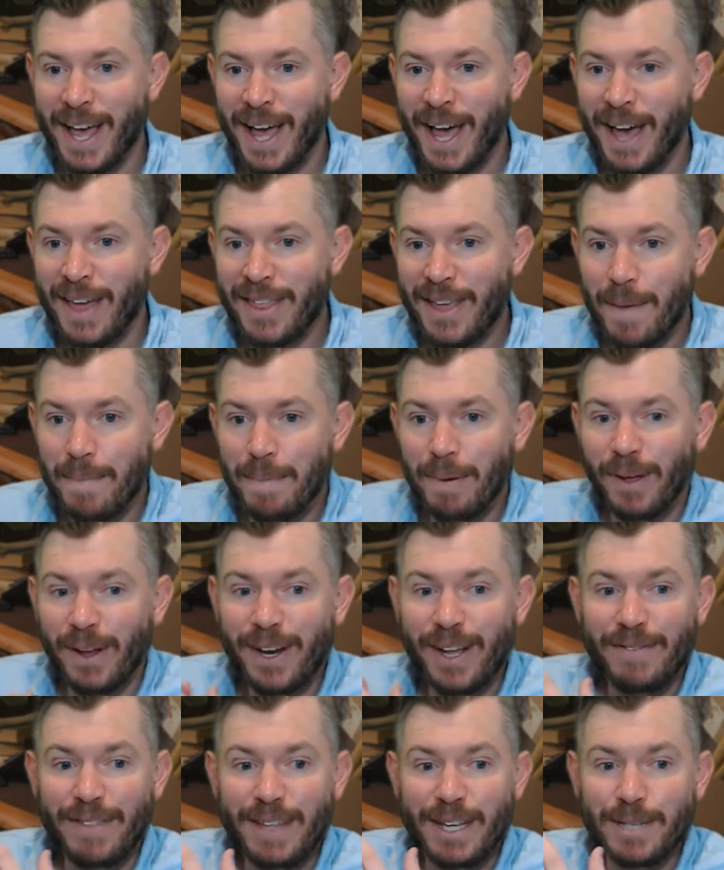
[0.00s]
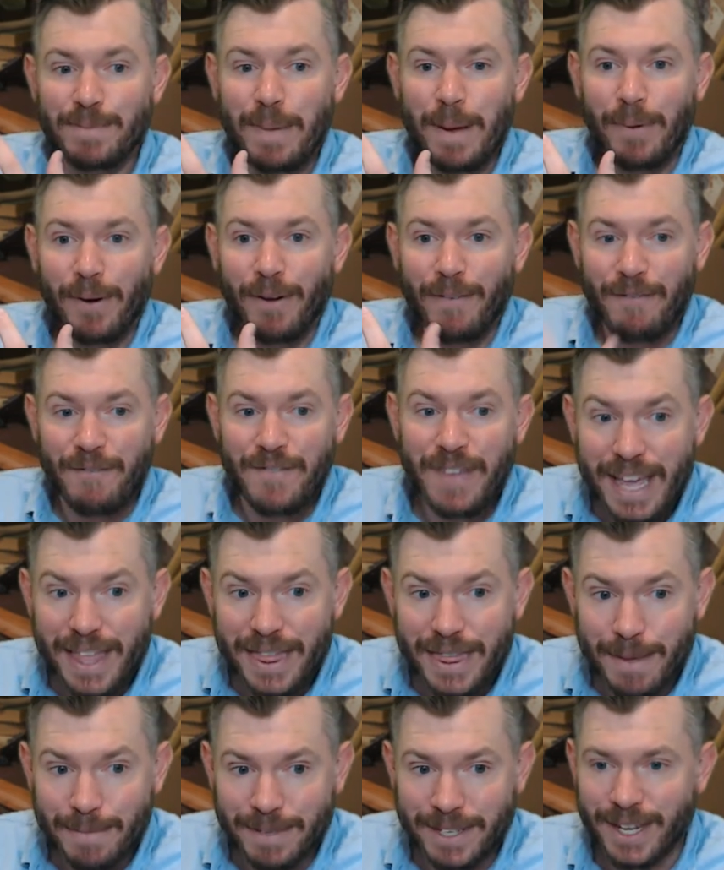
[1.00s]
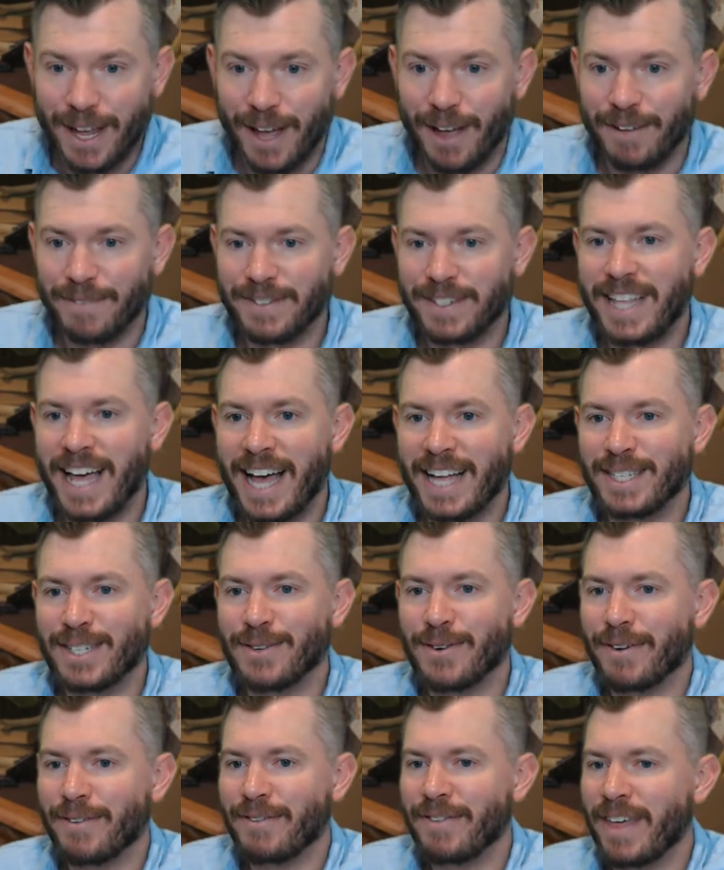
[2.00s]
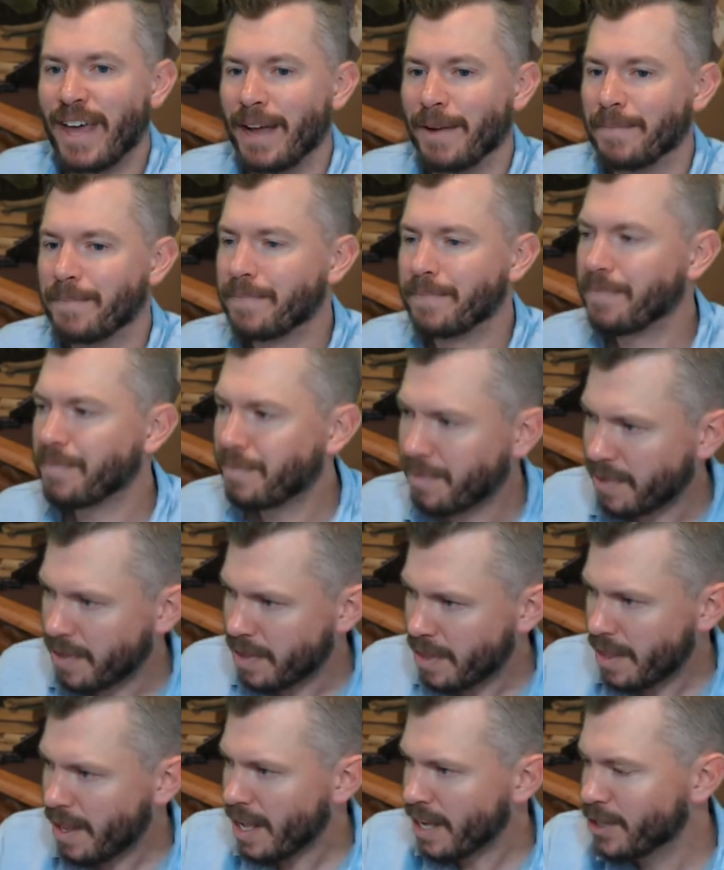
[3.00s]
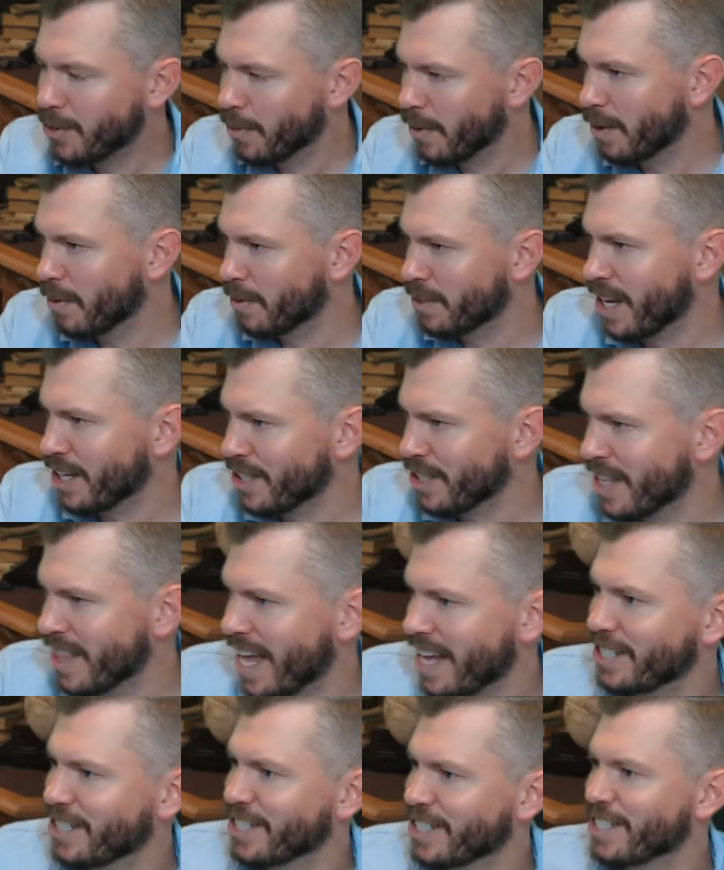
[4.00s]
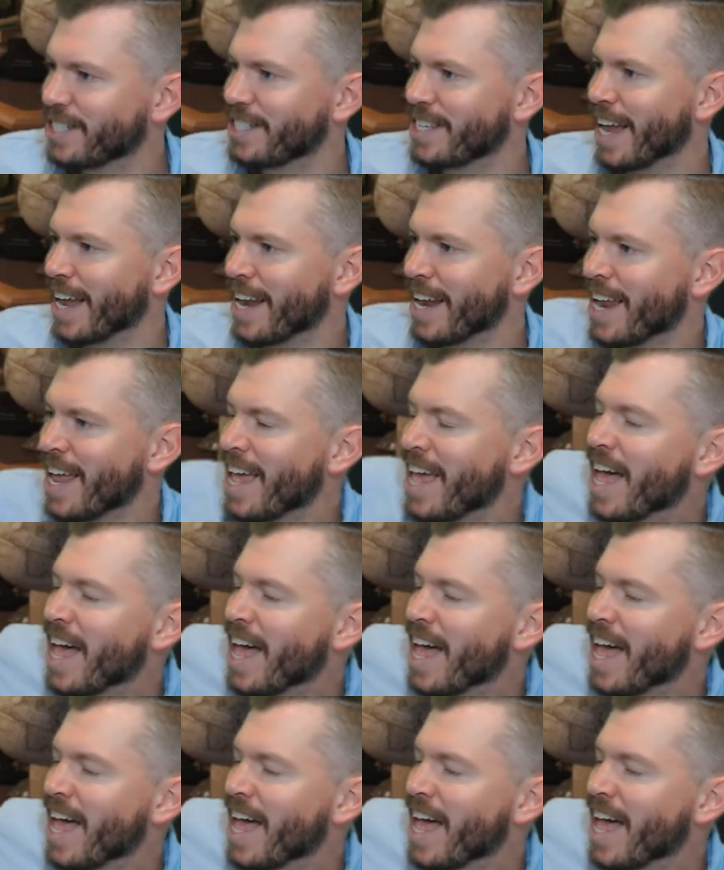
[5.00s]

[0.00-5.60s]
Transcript: And the ability of these people to feed themselves, that sort of thing. So we'll, we'll touch on that in just a second.